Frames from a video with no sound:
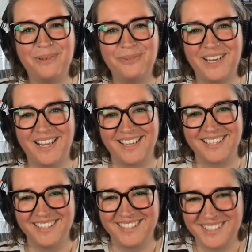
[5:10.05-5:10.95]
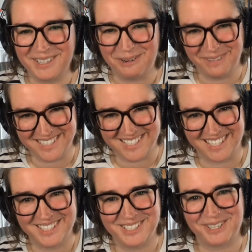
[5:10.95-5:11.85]
people were like
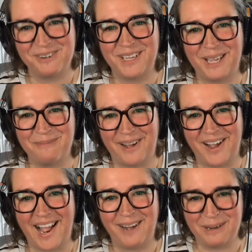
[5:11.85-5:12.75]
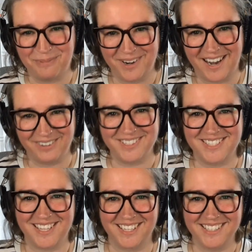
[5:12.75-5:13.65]
commenting and joking about how I
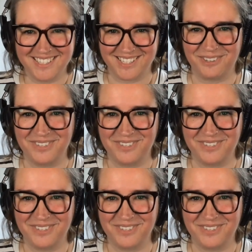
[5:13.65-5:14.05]
pronounce things,